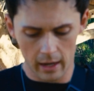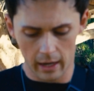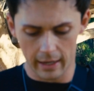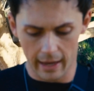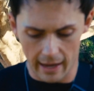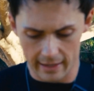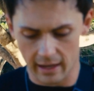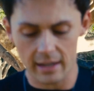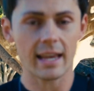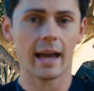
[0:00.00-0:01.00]
It
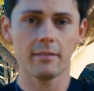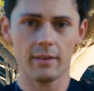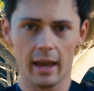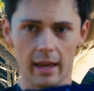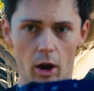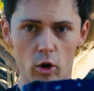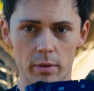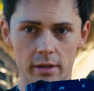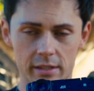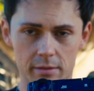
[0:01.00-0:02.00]
does have an
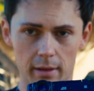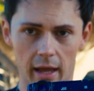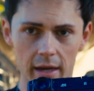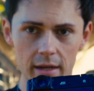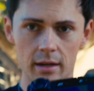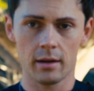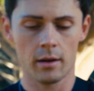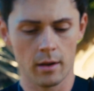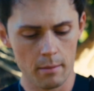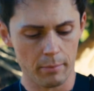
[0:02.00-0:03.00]
open display,
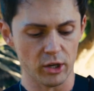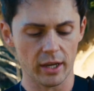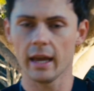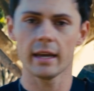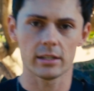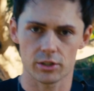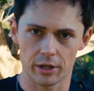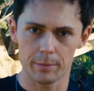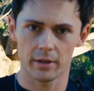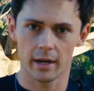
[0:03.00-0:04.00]
but you can get
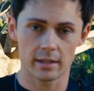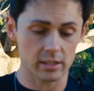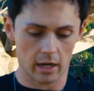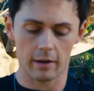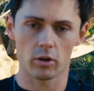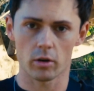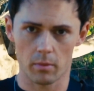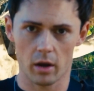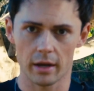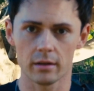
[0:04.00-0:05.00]
screen protectors like I've got on
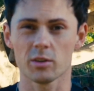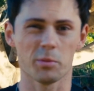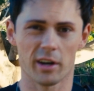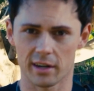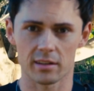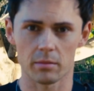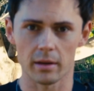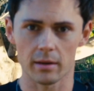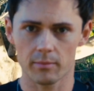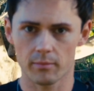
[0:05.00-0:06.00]
mine to protect it a bit.